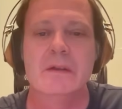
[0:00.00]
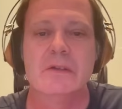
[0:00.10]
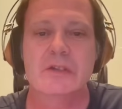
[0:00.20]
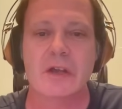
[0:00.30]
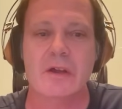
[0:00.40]

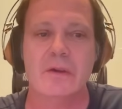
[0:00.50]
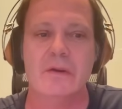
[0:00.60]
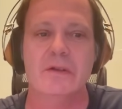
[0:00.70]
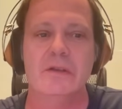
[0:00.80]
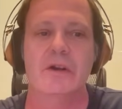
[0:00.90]

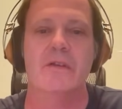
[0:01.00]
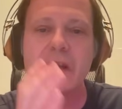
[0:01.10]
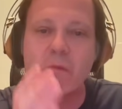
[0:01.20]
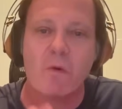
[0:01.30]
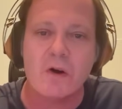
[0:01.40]
So,
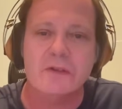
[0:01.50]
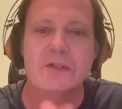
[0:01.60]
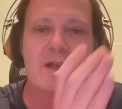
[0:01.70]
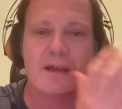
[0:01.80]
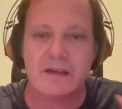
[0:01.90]
there was
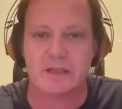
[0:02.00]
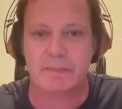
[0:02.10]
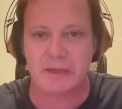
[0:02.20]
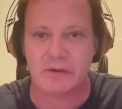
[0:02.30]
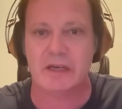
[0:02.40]
that
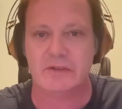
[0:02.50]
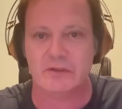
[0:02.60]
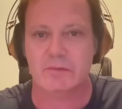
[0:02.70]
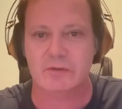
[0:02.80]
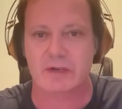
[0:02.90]
experience
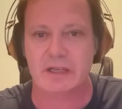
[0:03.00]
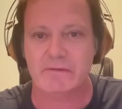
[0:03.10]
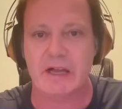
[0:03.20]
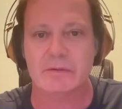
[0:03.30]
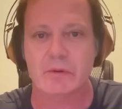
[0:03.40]
that was really
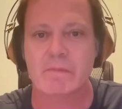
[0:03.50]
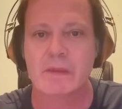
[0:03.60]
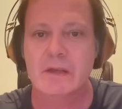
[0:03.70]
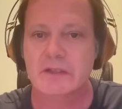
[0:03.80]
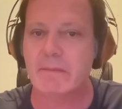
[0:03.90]
valuable.
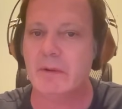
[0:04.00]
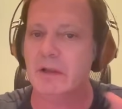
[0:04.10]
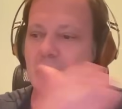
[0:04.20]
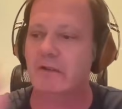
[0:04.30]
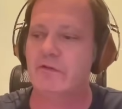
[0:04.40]

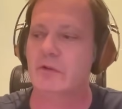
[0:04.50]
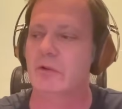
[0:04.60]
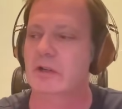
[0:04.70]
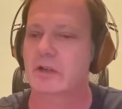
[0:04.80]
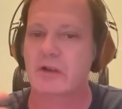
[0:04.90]
Similarly, if you
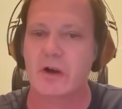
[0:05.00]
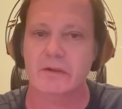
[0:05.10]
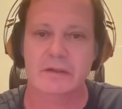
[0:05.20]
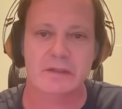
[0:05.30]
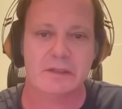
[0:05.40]
look at
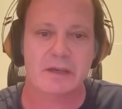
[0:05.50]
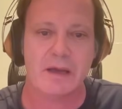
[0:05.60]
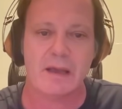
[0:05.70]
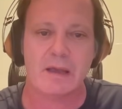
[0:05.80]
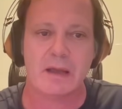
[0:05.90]
Kotlin
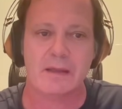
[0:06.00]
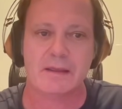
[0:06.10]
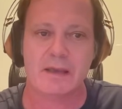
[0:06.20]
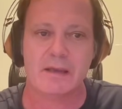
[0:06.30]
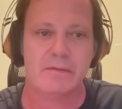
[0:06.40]
today, I
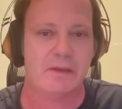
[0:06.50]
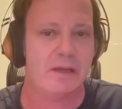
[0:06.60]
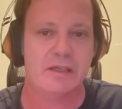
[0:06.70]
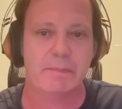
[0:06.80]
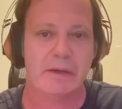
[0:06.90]
think the
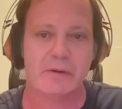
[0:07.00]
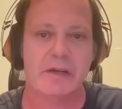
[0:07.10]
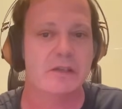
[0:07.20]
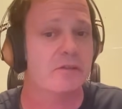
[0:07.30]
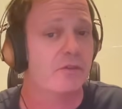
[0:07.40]

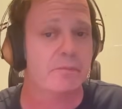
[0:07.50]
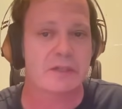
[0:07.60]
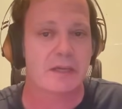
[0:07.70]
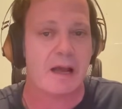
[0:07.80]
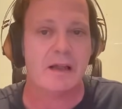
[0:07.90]
experience from
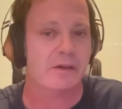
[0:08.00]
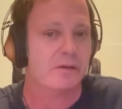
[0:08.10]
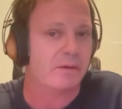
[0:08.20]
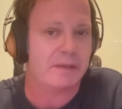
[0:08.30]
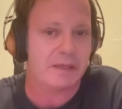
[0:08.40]

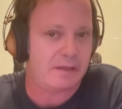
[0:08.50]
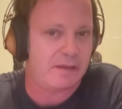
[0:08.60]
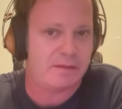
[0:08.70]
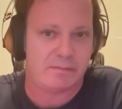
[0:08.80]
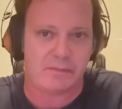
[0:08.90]
Scala, I mean,
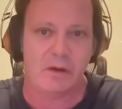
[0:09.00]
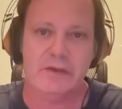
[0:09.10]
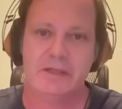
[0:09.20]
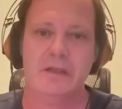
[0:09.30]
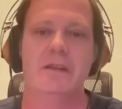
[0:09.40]
there's
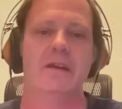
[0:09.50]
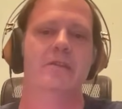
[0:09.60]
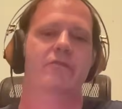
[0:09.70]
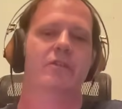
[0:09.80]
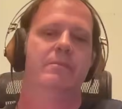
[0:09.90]
obviously
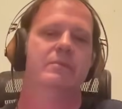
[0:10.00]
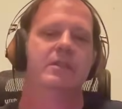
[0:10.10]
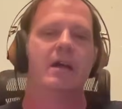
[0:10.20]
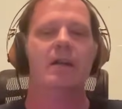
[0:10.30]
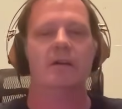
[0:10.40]
things from
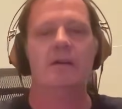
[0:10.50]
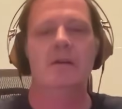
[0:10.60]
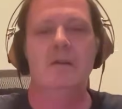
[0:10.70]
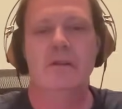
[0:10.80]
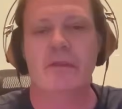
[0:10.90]
Scala
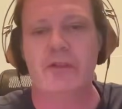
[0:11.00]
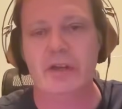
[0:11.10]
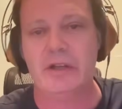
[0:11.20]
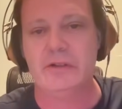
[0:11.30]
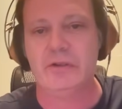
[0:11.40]

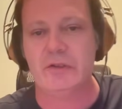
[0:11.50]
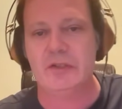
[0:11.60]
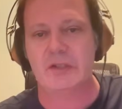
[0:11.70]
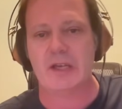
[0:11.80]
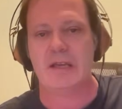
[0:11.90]
that you
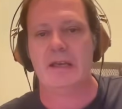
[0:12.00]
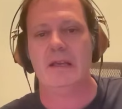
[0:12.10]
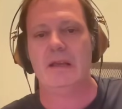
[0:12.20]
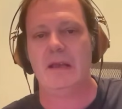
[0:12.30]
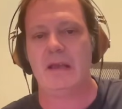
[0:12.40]

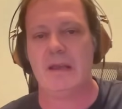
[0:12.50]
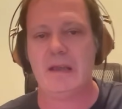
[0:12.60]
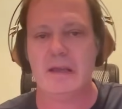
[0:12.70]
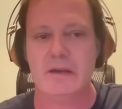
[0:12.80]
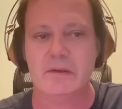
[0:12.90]
see
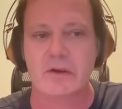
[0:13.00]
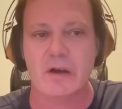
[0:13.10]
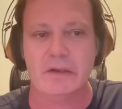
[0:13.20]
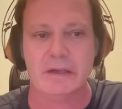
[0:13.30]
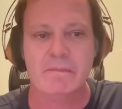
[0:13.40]
in
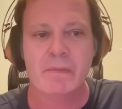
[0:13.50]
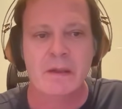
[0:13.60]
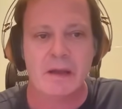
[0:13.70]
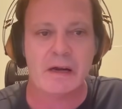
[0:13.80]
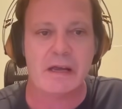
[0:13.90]
Kotlin.
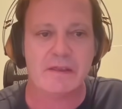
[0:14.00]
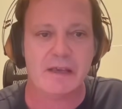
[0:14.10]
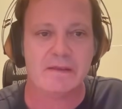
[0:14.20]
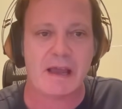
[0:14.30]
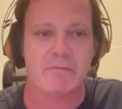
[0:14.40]
And I
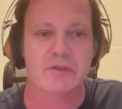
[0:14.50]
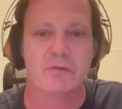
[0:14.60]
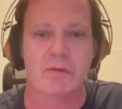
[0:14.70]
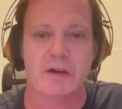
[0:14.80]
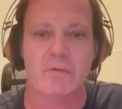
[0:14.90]
think that was a
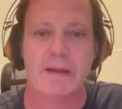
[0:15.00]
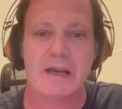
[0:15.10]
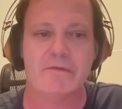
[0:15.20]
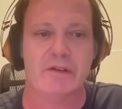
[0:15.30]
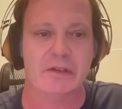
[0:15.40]
real
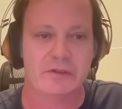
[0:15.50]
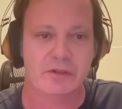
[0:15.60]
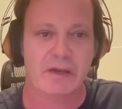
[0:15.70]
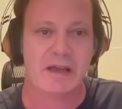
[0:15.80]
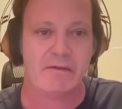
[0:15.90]
benefit
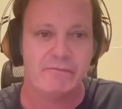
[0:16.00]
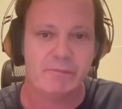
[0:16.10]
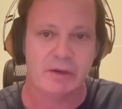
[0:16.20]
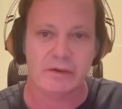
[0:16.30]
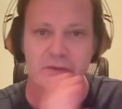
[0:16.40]
to have,
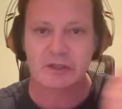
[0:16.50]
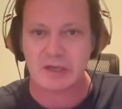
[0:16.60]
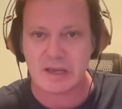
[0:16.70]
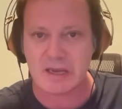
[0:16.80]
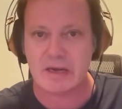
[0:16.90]

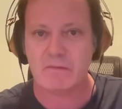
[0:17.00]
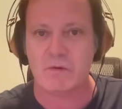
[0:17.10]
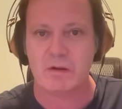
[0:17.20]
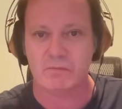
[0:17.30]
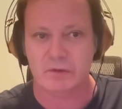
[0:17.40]
seen
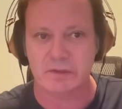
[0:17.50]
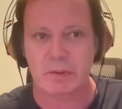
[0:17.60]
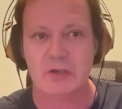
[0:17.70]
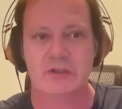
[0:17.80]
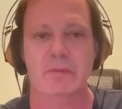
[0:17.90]
what was
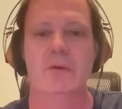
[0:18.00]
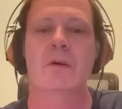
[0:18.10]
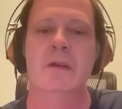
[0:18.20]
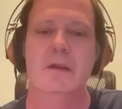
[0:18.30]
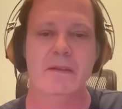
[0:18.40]
possible
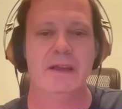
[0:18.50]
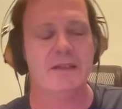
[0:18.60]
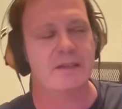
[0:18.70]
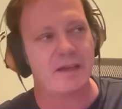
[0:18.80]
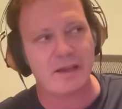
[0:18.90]
and
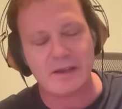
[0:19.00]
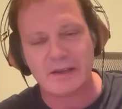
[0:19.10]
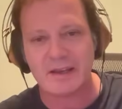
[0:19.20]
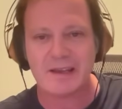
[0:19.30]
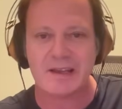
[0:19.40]
then say,
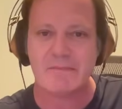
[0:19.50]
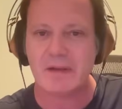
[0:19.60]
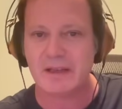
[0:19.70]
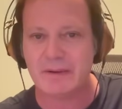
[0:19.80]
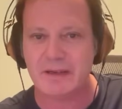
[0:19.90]
okay,
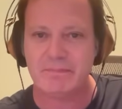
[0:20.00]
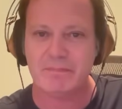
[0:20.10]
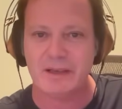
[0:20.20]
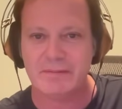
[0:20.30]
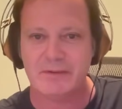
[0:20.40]
maybe
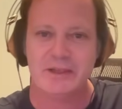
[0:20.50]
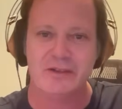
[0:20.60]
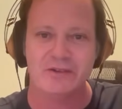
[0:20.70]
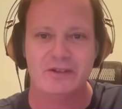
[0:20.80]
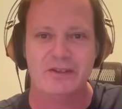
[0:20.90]
we
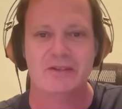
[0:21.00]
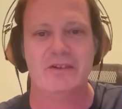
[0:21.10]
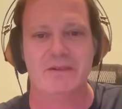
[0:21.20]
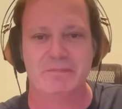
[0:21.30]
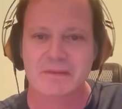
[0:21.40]
can do this
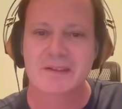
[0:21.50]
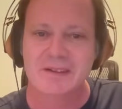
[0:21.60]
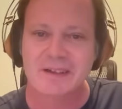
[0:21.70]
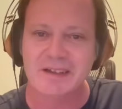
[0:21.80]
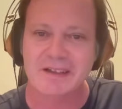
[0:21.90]
in
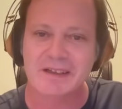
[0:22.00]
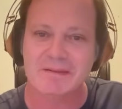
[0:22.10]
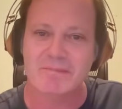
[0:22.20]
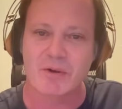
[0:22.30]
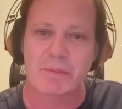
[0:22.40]
a
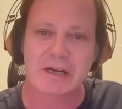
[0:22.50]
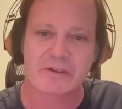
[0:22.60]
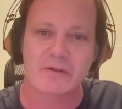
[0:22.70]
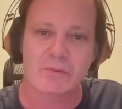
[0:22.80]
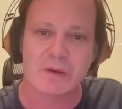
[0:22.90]
more
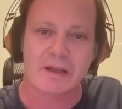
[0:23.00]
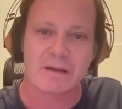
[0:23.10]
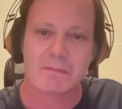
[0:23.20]
practical way.